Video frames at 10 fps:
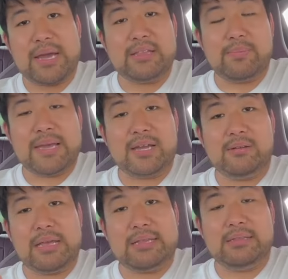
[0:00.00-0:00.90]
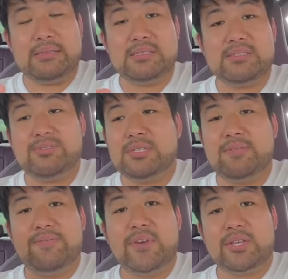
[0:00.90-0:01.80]
Lots of these famous people
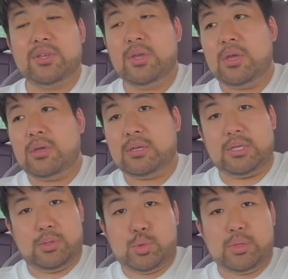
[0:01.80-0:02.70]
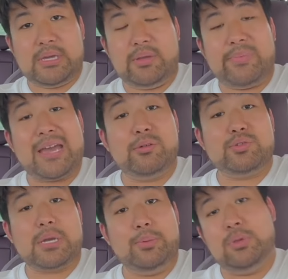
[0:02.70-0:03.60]
taking delivery of a
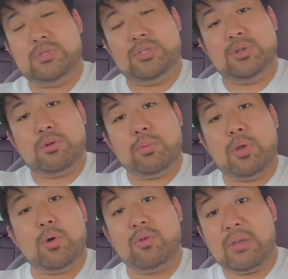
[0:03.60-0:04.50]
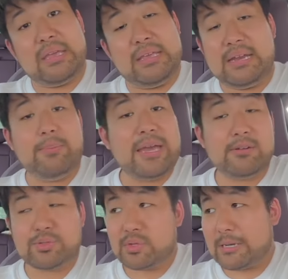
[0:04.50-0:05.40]
NIO, and it's
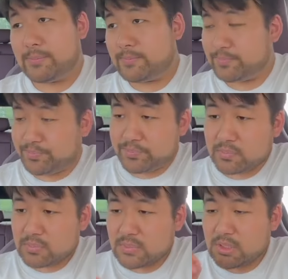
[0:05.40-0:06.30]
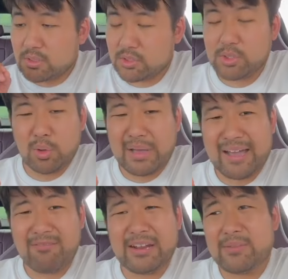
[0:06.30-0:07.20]
definitely helping people
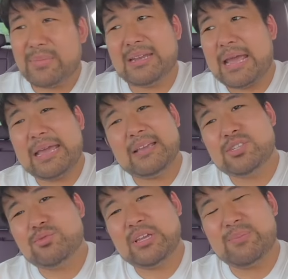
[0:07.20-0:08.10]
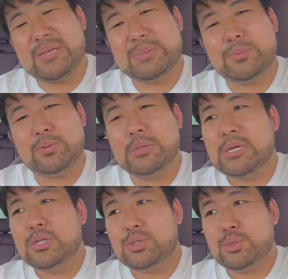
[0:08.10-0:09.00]
recognize Battery Swap even
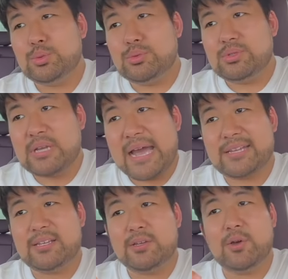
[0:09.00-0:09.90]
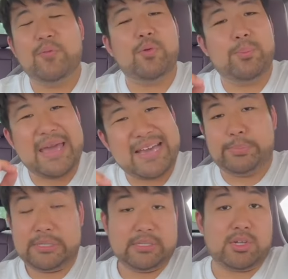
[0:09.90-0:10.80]
more. And of course,
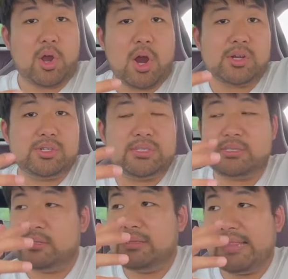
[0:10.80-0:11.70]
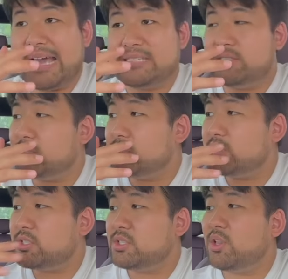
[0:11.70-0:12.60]
NIO also won the recent
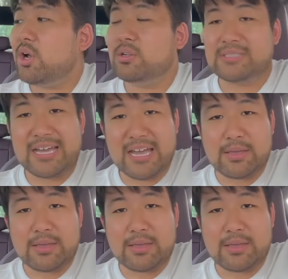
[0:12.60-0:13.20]
award.